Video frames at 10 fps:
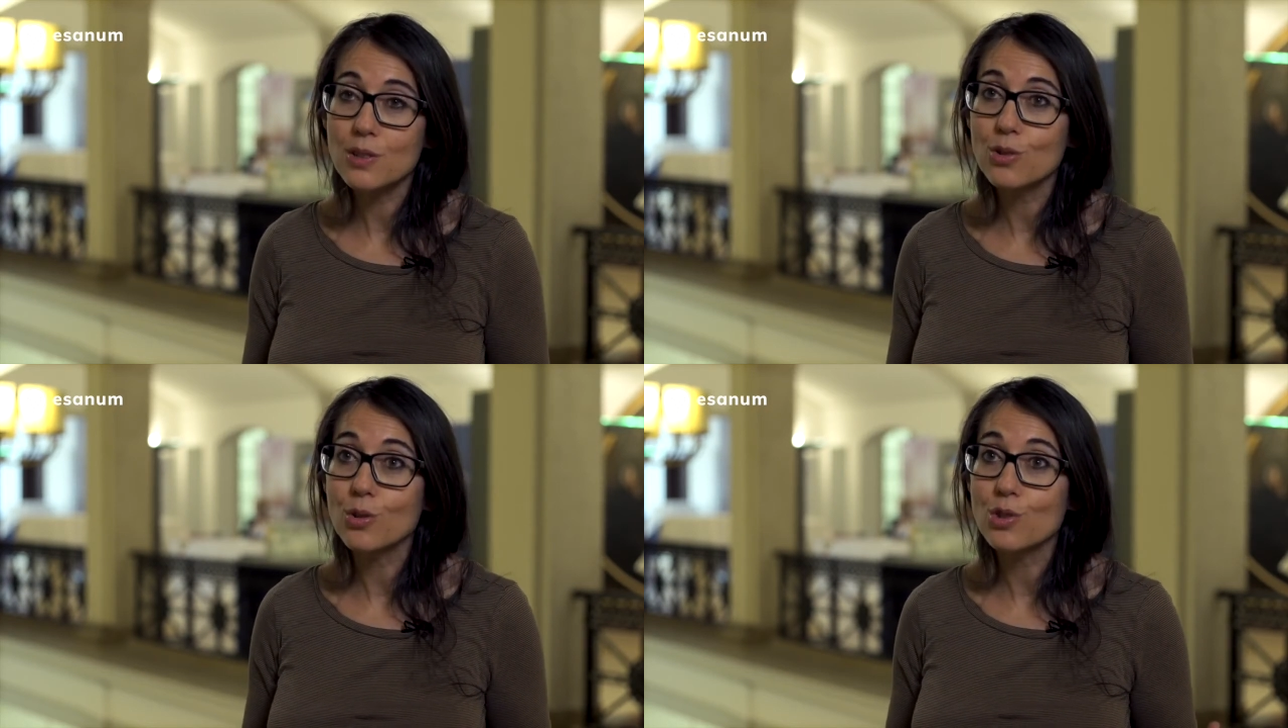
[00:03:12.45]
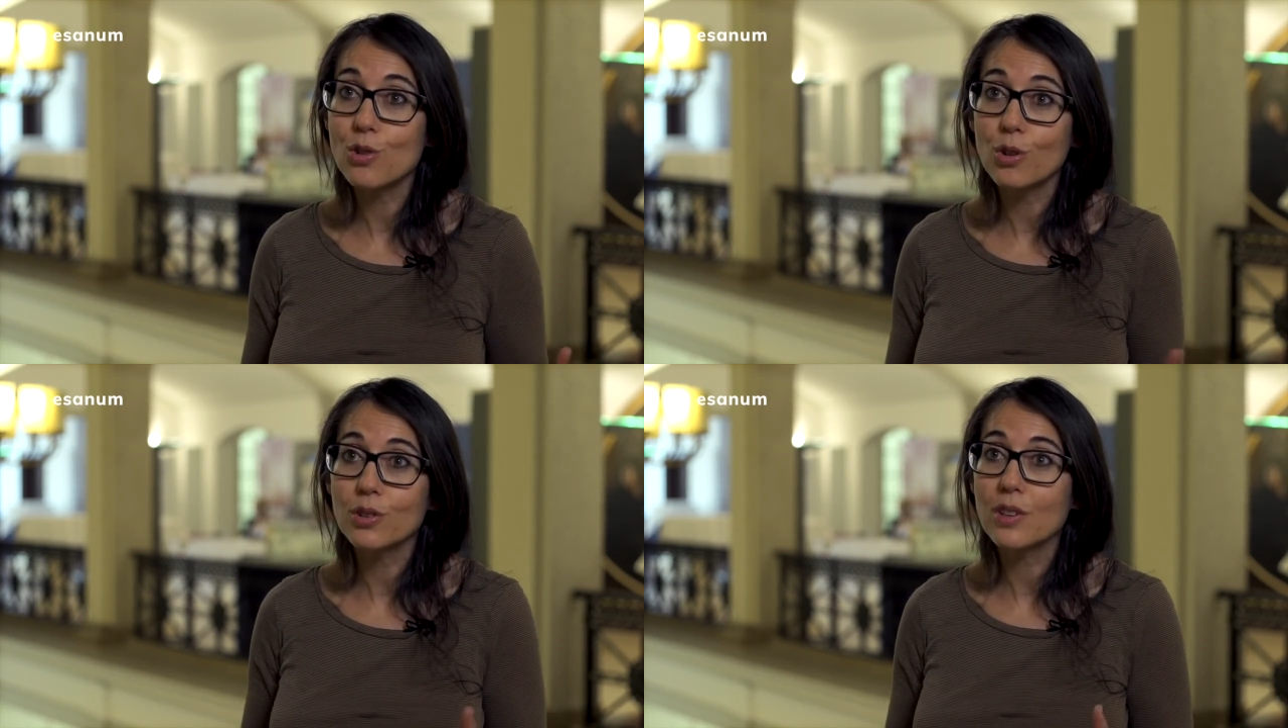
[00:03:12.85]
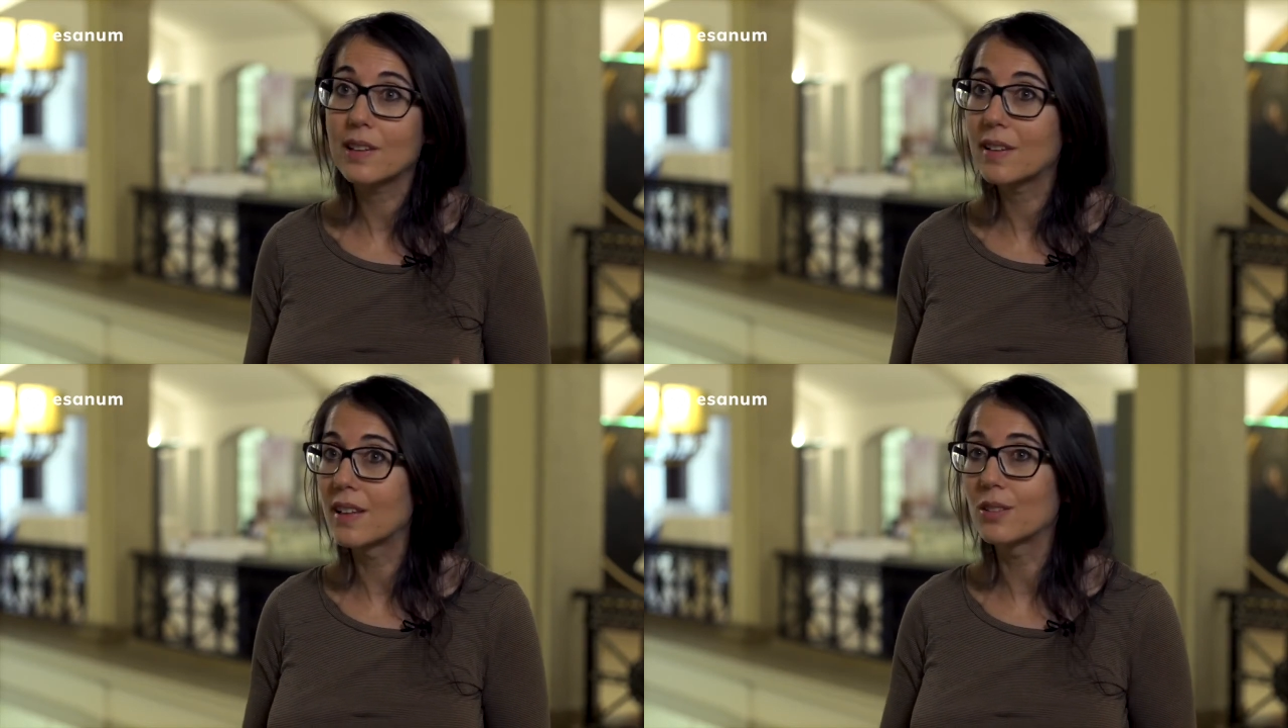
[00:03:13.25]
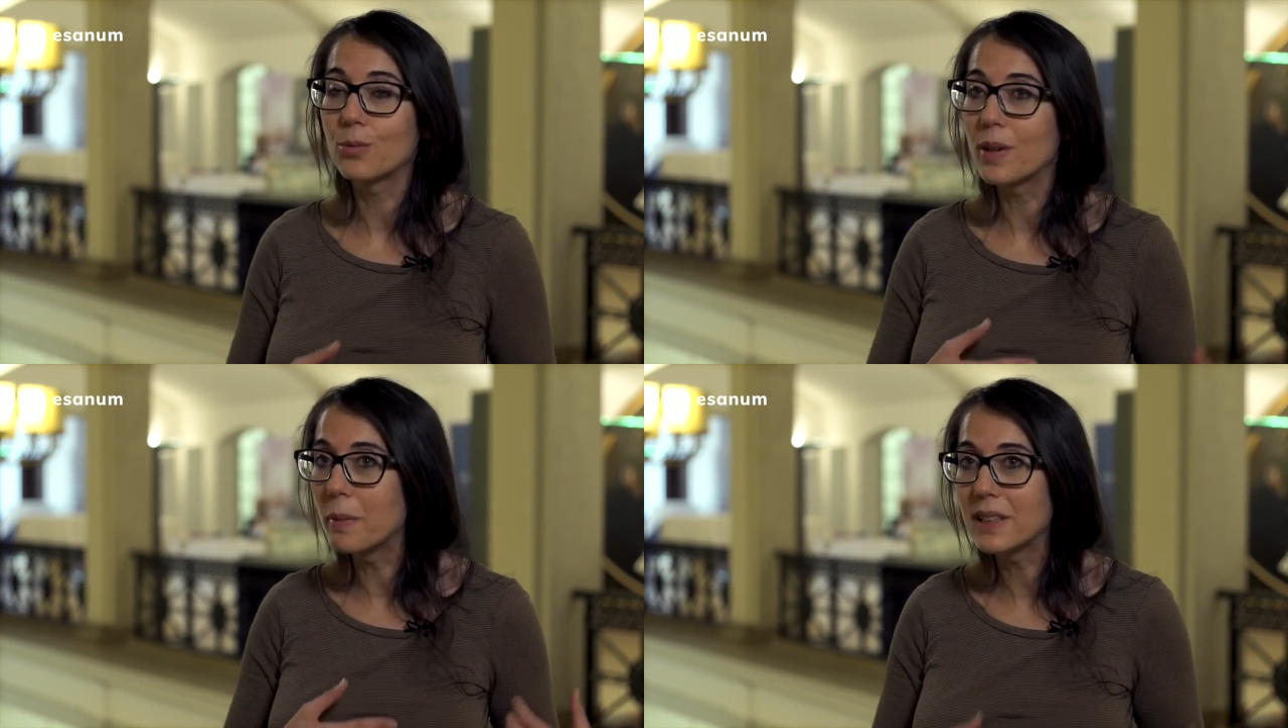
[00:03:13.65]
So it's not that
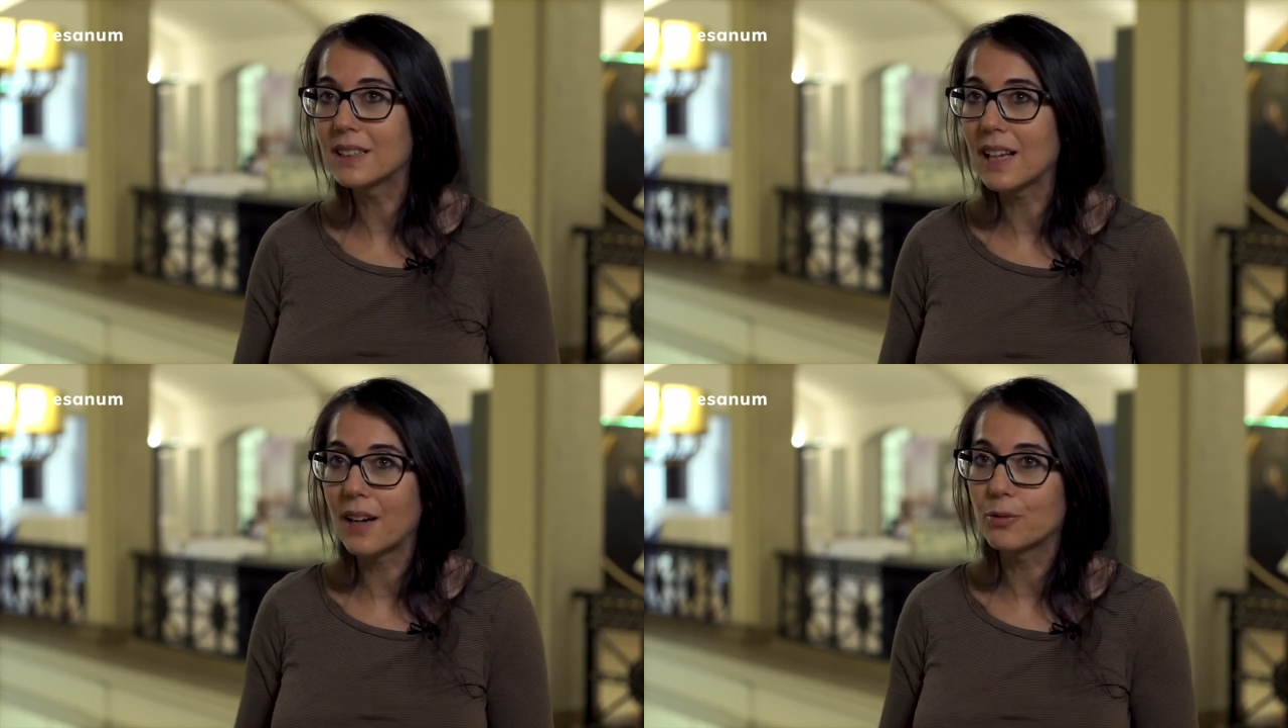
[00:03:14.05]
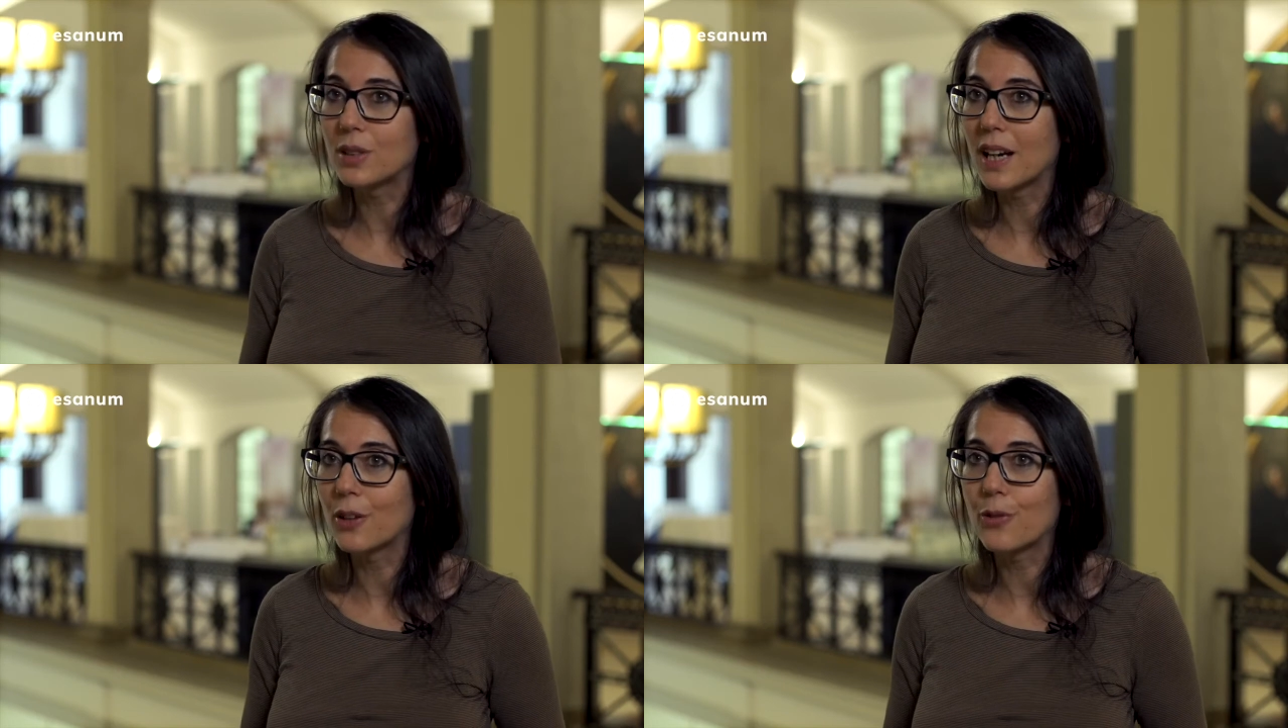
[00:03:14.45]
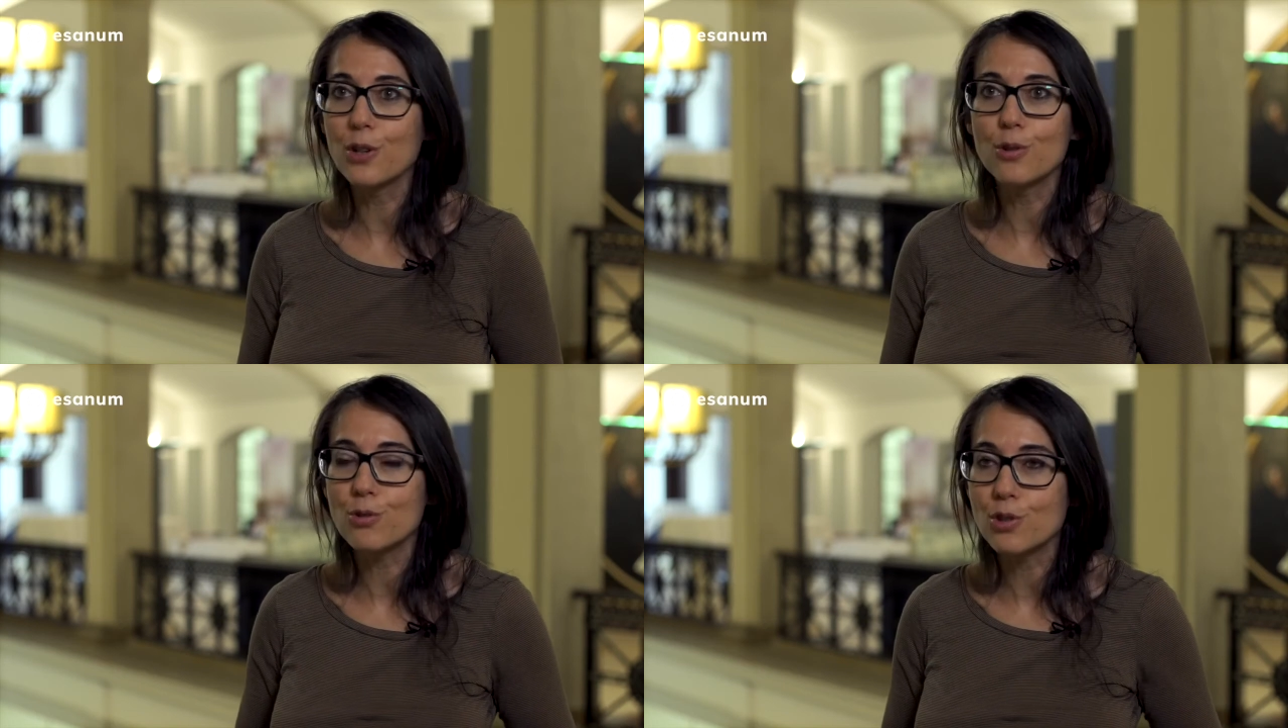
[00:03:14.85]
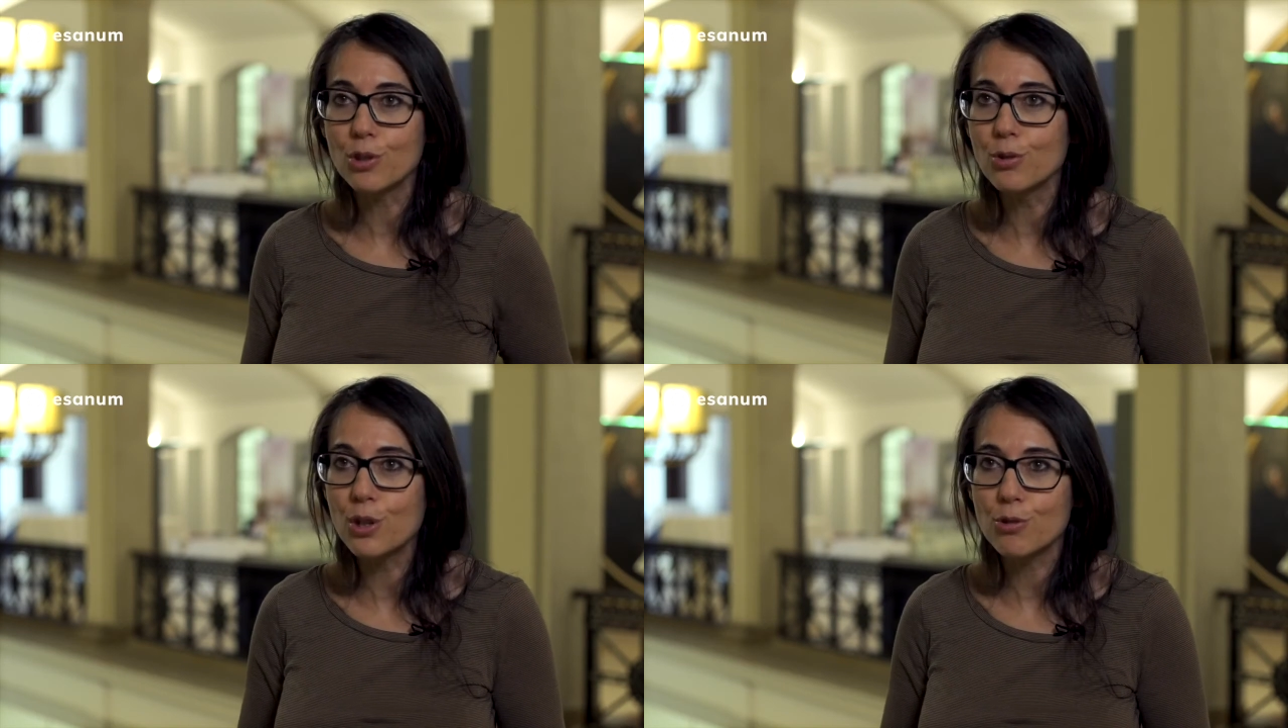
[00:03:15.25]
we immediately have to take out the uterus
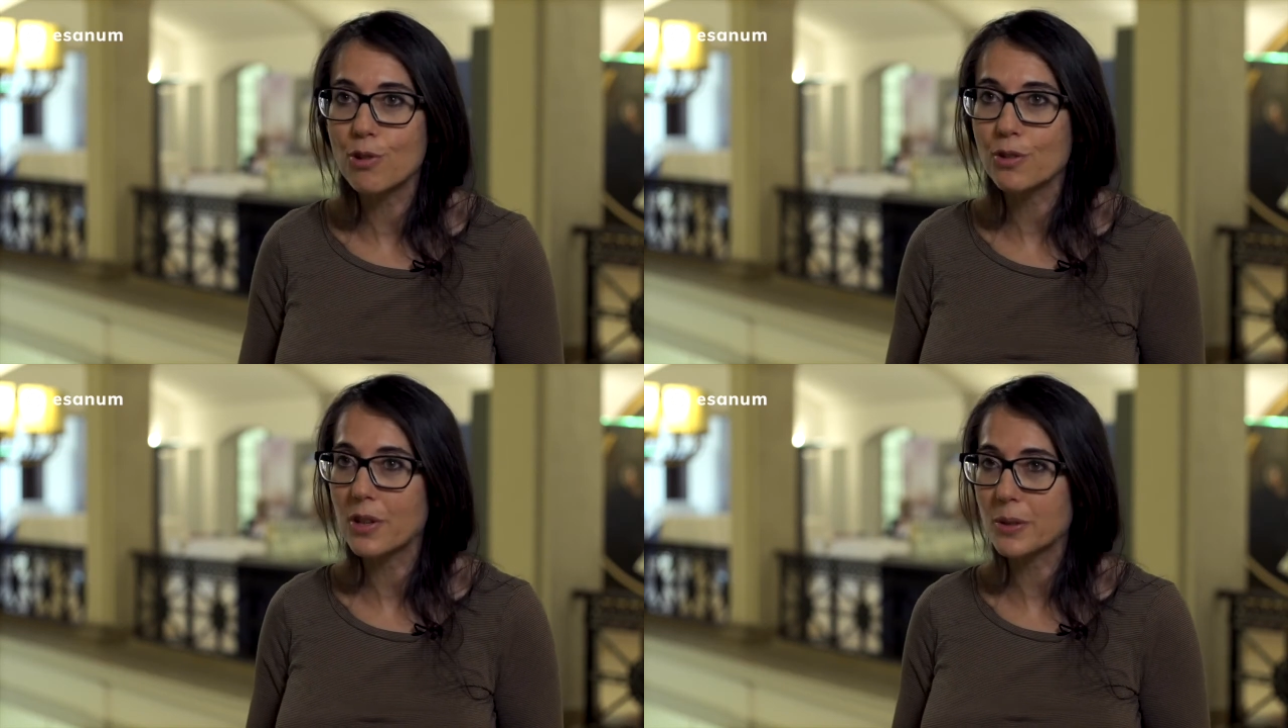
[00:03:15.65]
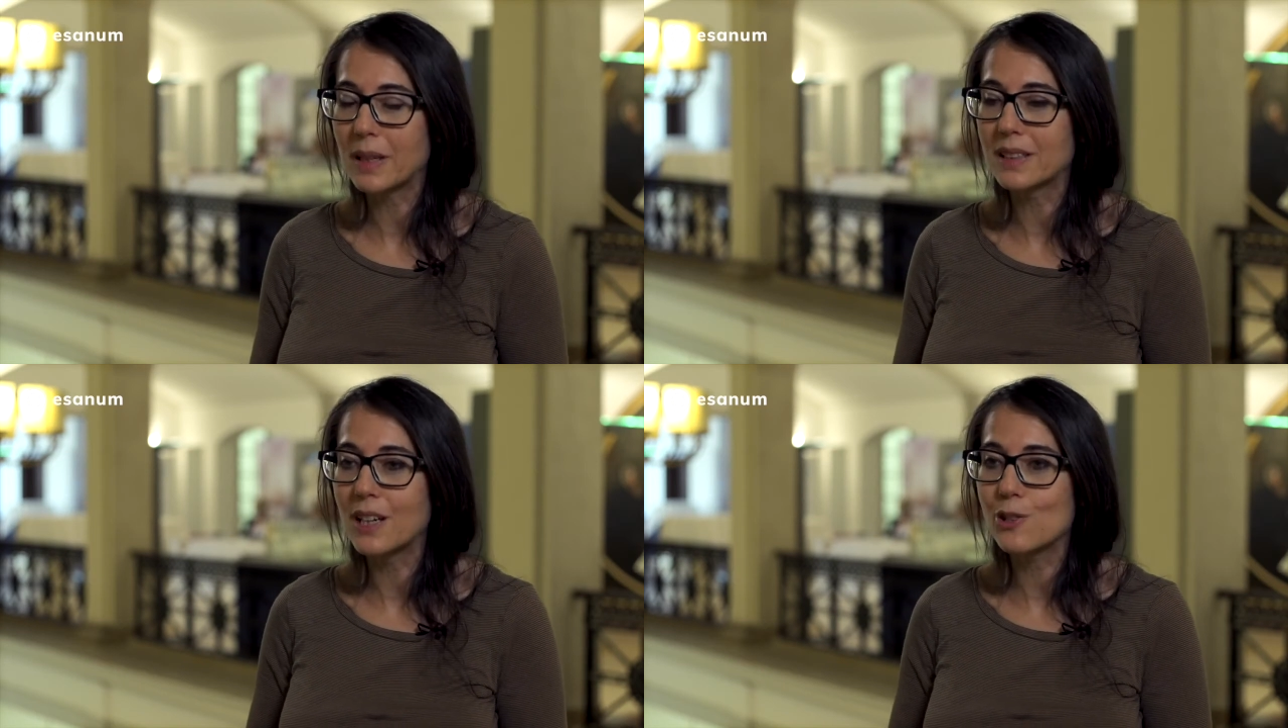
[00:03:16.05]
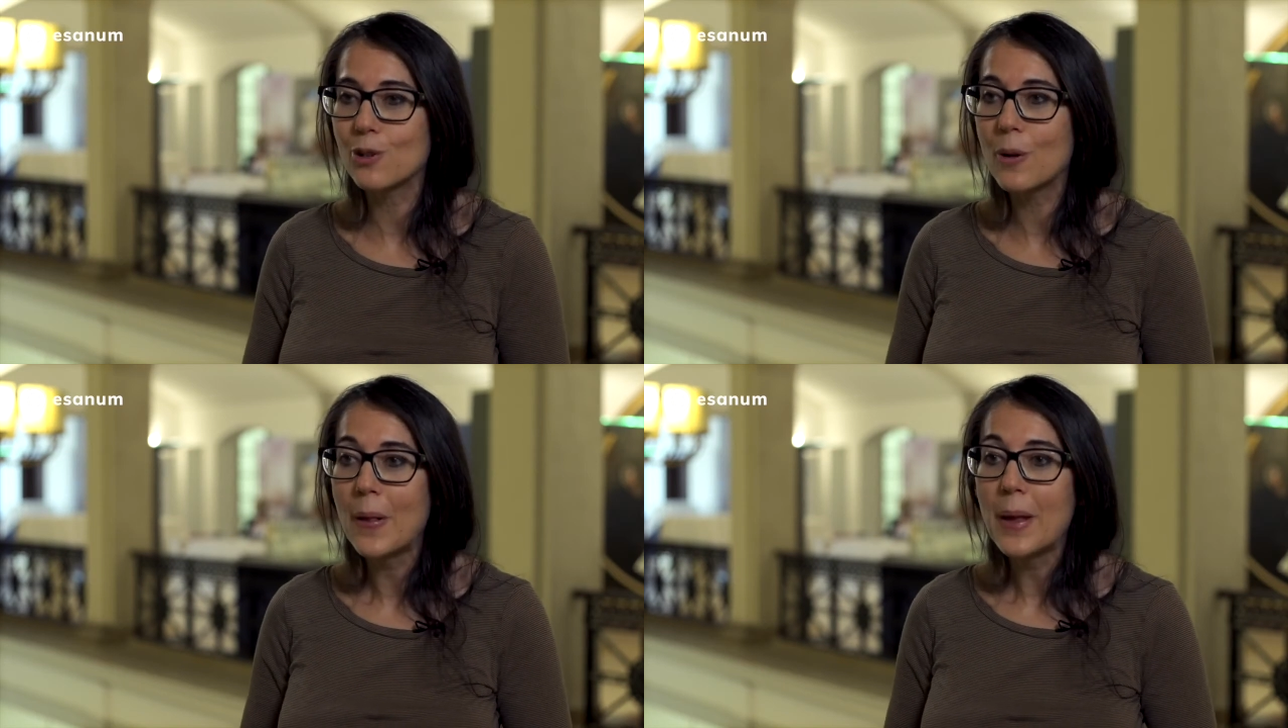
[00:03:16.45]
and do a uterine transplantation,